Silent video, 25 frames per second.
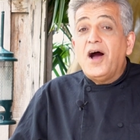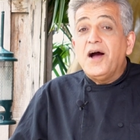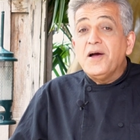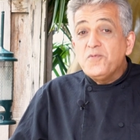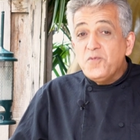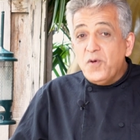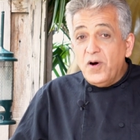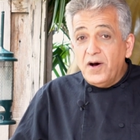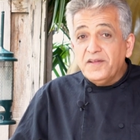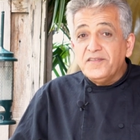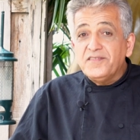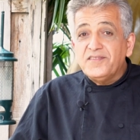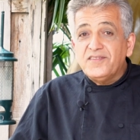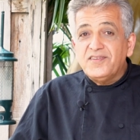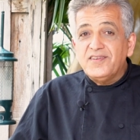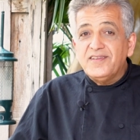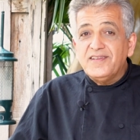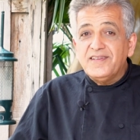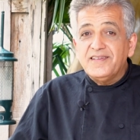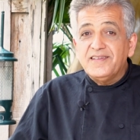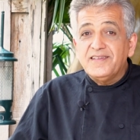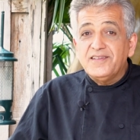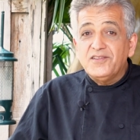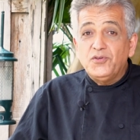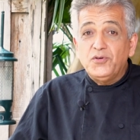I want
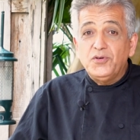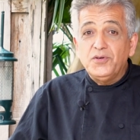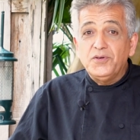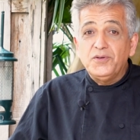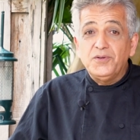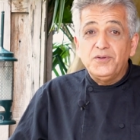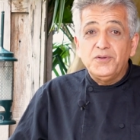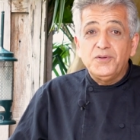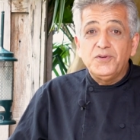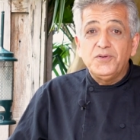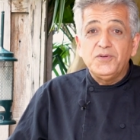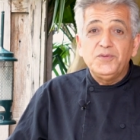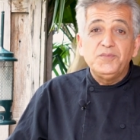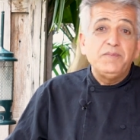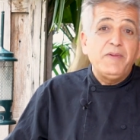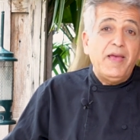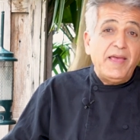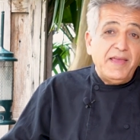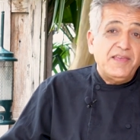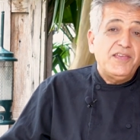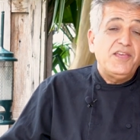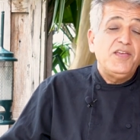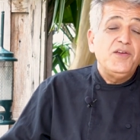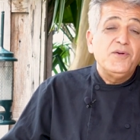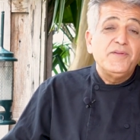to
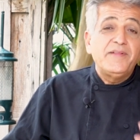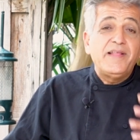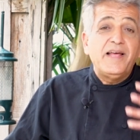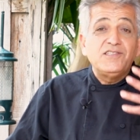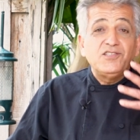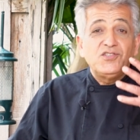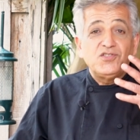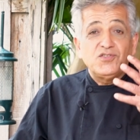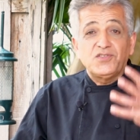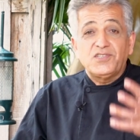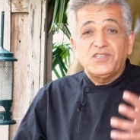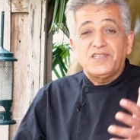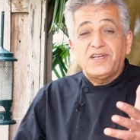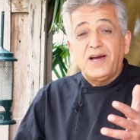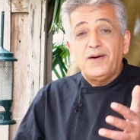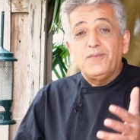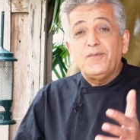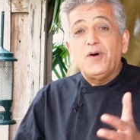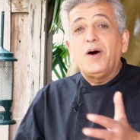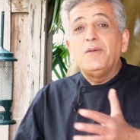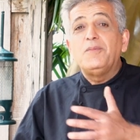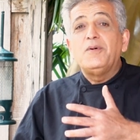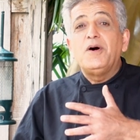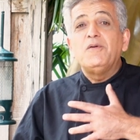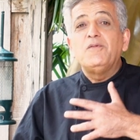make you that joojeh
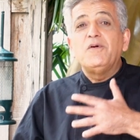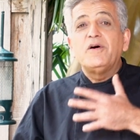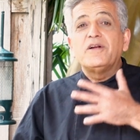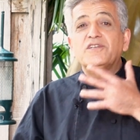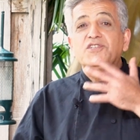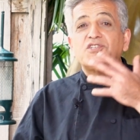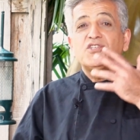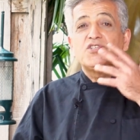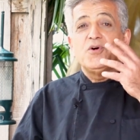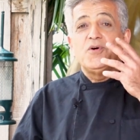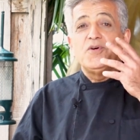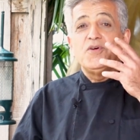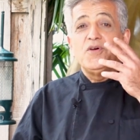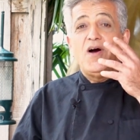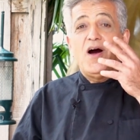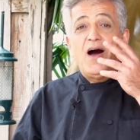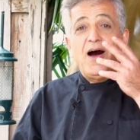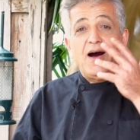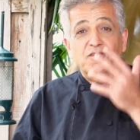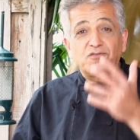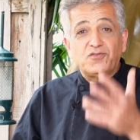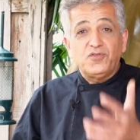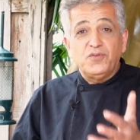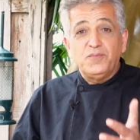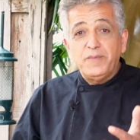kebab, I want to show you
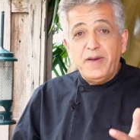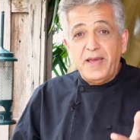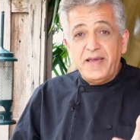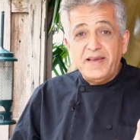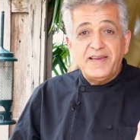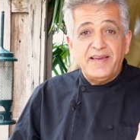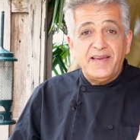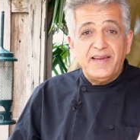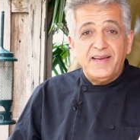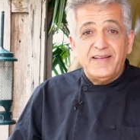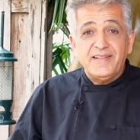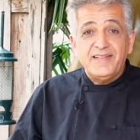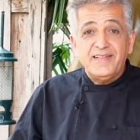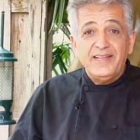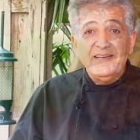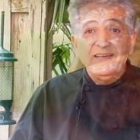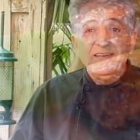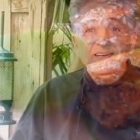how to make it.